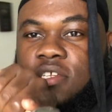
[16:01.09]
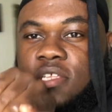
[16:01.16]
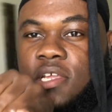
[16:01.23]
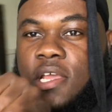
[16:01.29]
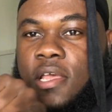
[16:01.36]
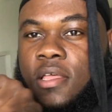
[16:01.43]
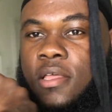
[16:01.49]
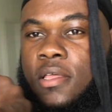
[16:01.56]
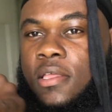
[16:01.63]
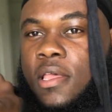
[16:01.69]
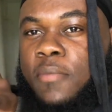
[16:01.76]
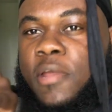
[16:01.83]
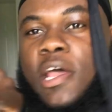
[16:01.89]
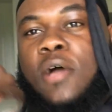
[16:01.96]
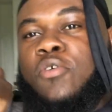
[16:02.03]
today. Yeah,
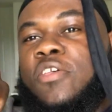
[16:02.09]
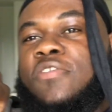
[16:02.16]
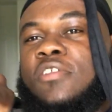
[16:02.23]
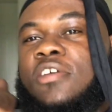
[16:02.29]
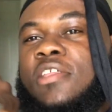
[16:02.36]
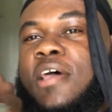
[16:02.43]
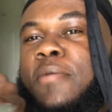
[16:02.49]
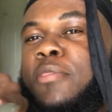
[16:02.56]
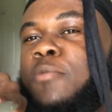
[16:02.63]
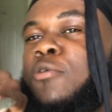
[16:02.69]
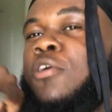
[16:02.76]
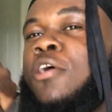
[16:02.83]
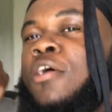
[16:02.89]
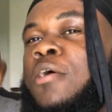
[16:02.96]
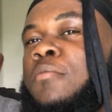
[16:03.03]
me now waste any time no
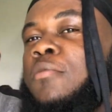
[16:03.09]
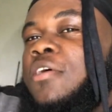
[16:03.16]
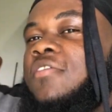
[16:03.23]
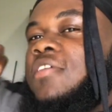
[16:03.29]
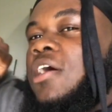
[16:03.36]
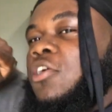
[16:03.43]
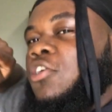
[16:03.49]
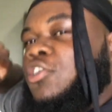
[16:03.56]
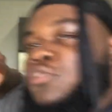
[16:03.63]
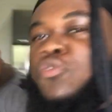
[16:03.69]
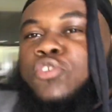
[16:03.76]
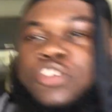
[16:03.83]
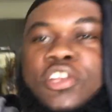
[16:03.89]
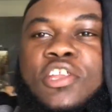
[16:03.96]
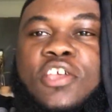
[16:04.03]
more. Me just go go
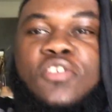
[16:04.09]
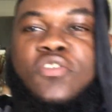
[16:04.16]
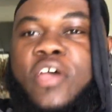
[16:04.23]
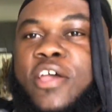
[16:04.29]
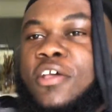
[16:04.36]
on this right